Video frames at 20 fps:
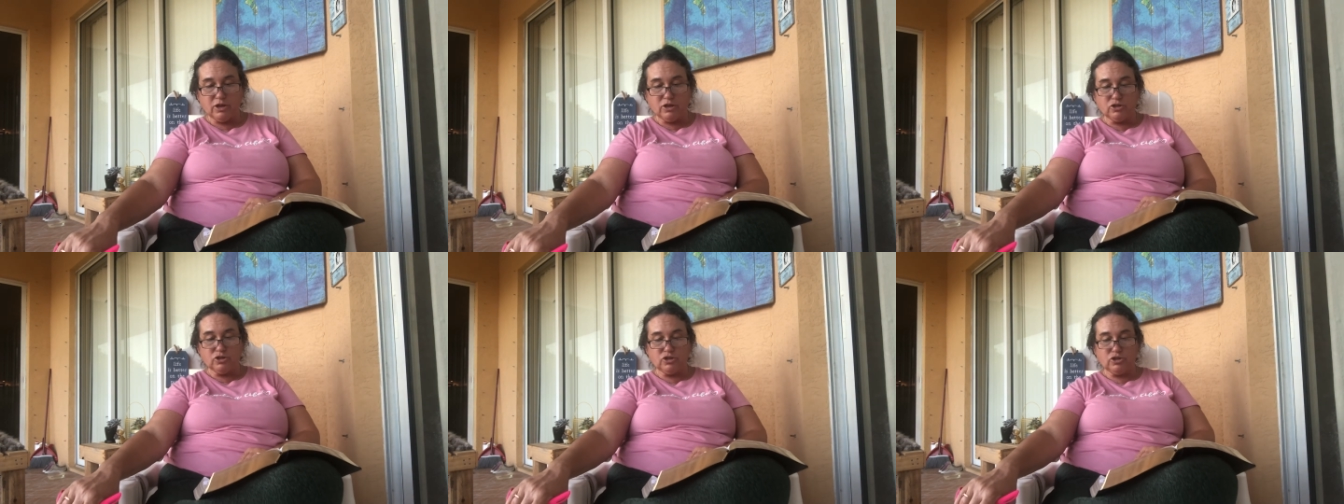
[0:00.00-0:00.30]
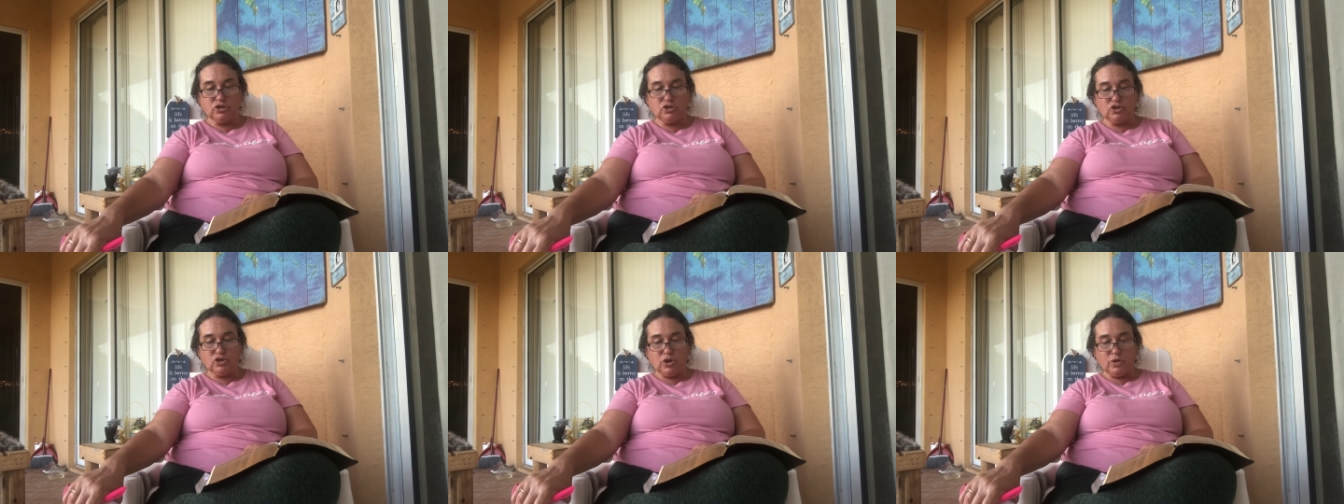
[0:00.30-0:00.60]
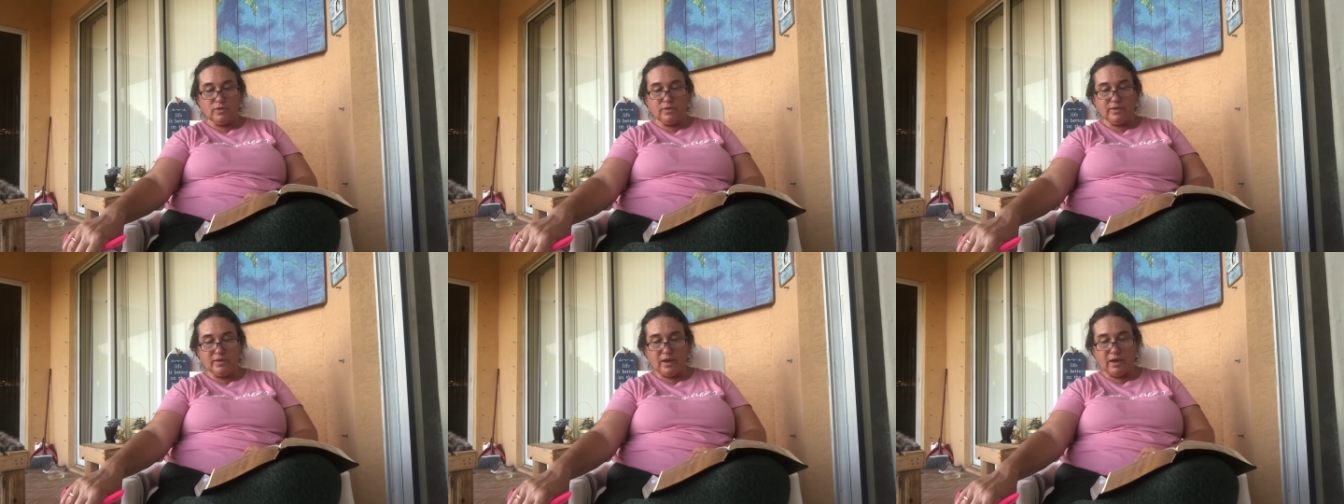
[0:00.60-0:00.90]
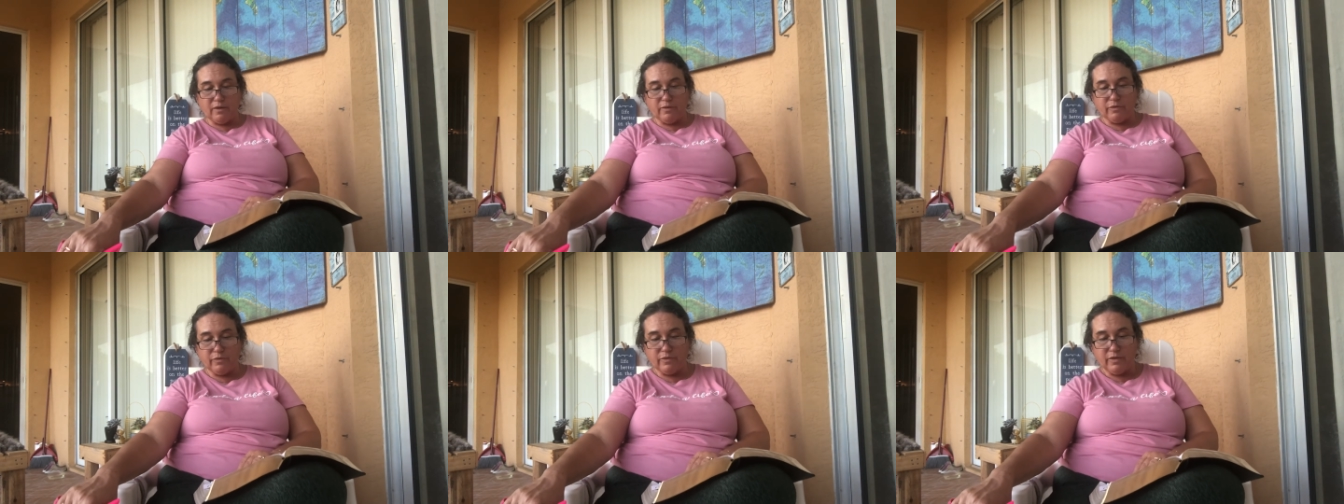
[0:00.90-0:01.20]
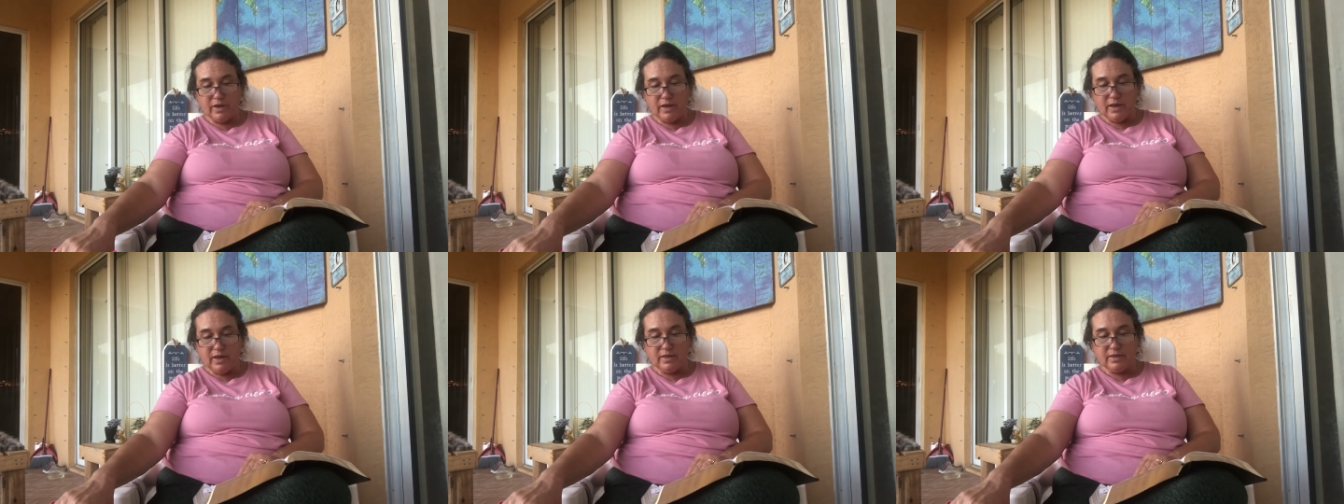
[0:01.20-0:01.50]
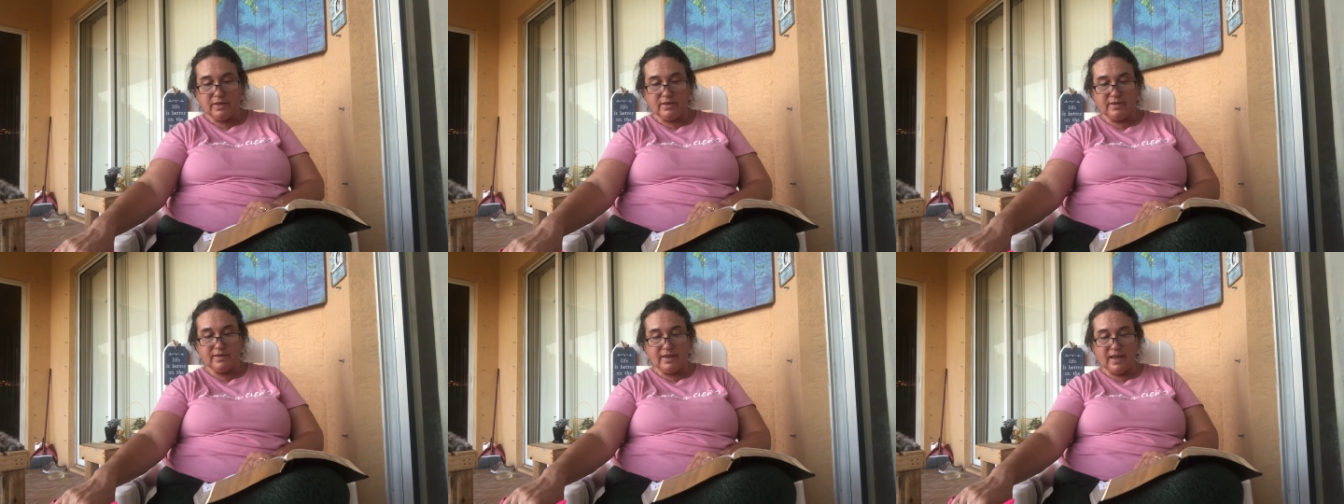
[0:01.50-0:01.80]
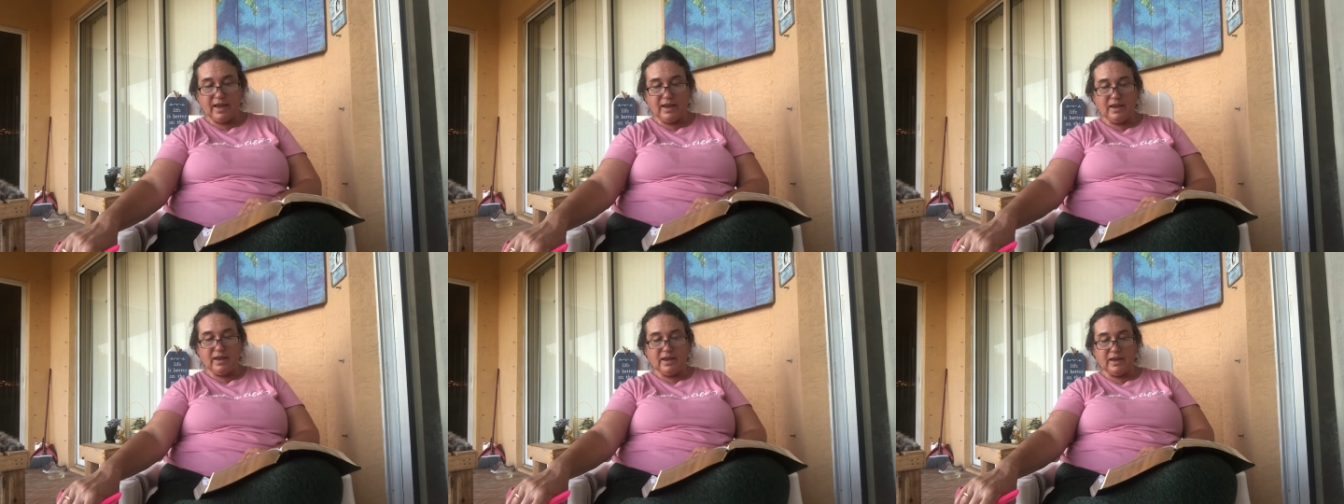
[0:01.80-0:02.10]
to Joseph, the
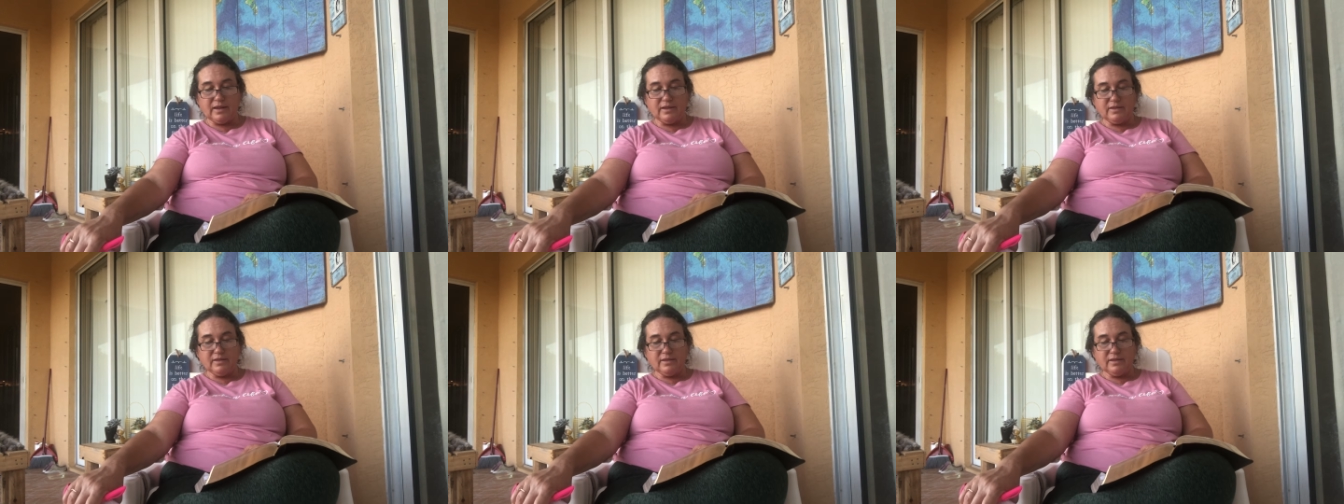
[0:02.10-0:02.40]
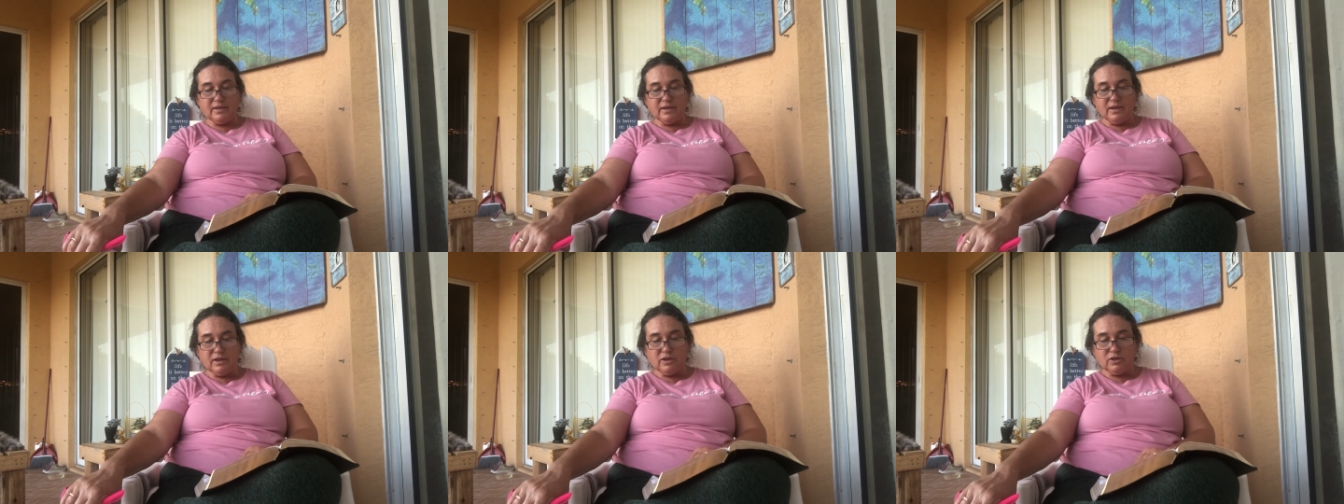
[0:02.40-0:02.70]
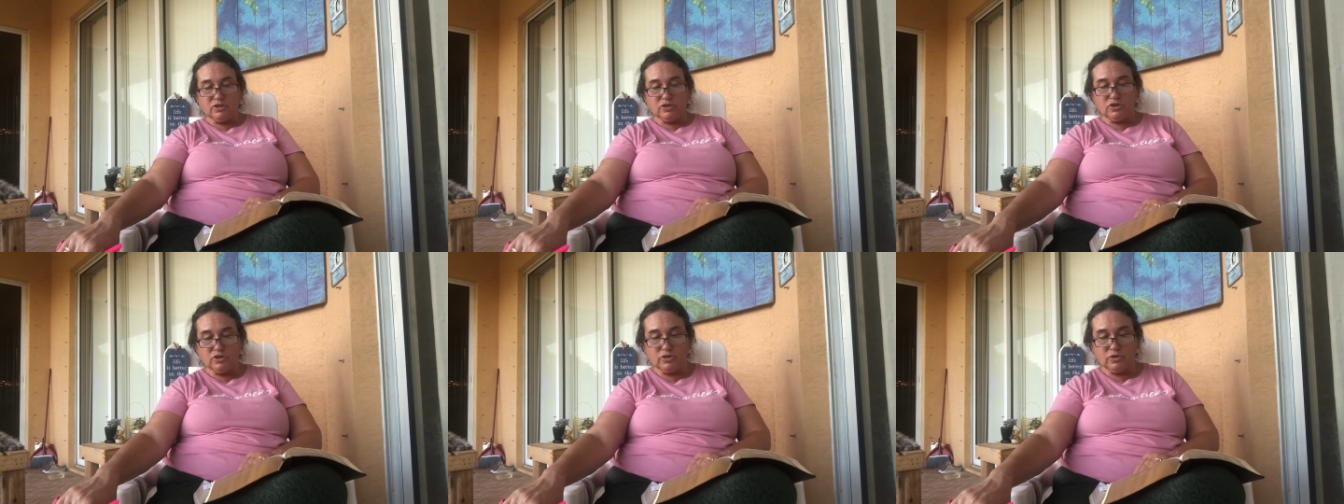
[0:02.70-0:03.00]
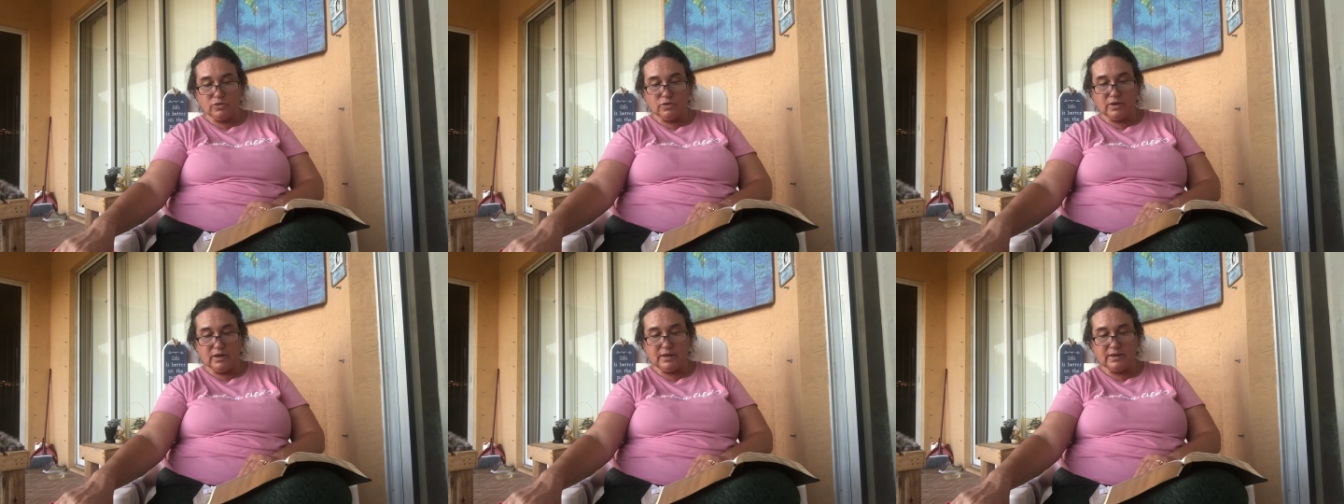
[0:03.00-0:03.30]
second to